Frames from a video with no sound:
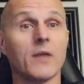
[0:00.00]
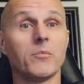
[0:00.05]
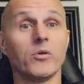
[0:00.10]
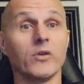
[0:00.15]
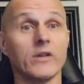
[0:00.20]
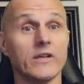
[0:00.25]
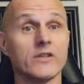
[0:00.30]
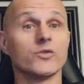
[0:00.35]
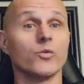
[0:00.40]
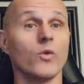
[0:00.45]

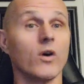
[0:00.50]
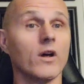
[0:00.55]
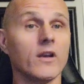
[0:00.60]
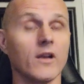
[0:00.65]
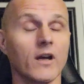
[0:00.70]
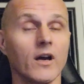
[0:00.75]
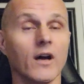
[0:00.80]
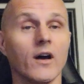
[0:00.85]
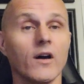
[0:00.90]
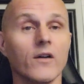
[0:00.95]
is one
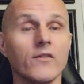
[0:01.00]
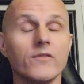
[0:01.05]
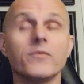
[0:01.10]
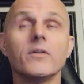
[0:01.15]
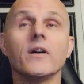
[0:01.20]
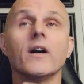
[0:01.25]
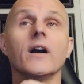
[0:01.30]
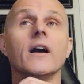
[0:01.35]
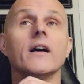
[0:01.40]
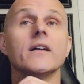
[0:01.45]
of
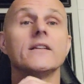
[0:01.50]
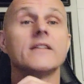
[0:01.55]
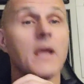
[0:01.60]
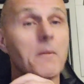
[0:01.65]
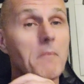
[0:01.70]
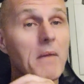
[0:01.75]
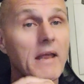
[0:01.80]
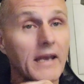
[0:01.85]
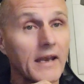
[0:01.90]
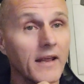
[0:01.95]
uh,
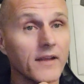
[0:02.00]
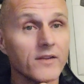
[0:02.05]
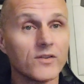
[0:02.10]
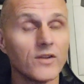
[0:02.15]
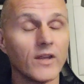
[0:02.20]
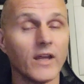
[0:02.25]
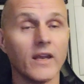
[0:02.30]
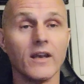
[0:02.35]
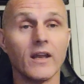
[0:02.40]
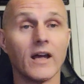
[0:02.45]
timidness,
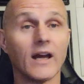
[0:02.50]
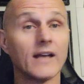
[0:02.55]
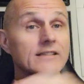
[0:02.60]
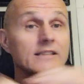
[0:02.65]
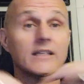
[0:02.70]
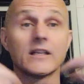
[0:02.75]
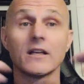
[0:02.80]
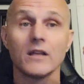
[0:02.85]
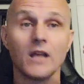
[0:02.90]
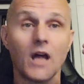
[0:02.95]
and I see
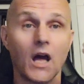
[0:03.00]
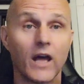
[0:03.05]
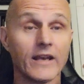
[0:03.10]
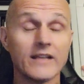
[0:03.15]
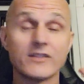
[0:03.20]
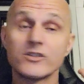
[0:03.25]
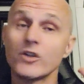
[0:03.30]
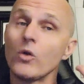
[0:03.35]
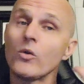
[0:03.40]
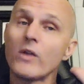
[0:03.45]
it a lot. And
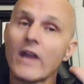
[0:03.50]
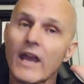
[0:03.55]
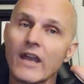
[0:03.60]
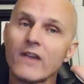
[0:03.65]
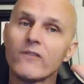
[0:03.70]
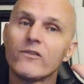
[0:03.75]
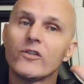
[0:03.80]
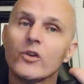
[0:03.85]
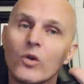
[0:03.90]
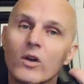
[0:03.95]
it's okay
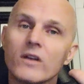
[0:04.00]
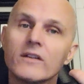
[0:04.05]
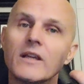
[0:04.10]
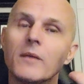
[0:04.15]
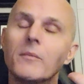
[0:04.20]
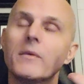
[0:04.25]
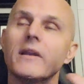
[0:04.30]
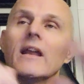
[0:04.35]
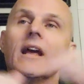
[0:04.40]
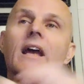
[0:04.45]
if you are
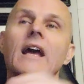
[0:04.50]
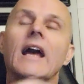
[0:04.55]
timid.